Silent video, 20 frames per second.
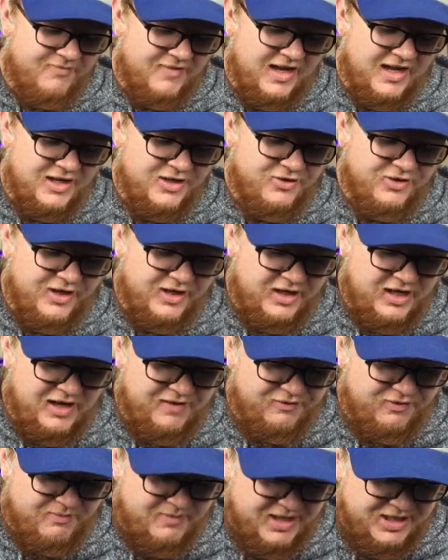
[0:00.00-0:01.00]
You'll get a
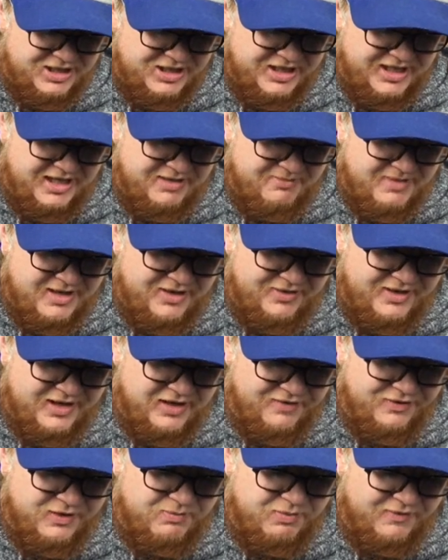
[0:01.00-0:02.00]
confirmation email there
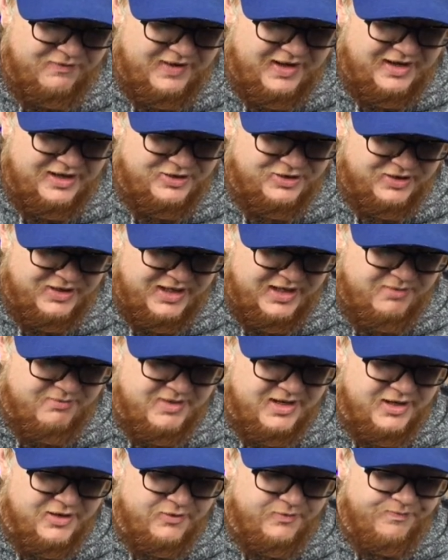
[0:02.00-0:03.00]
if you provided your
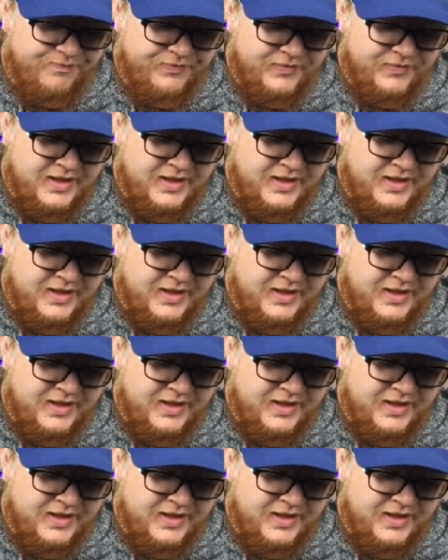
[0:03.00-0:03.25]
email.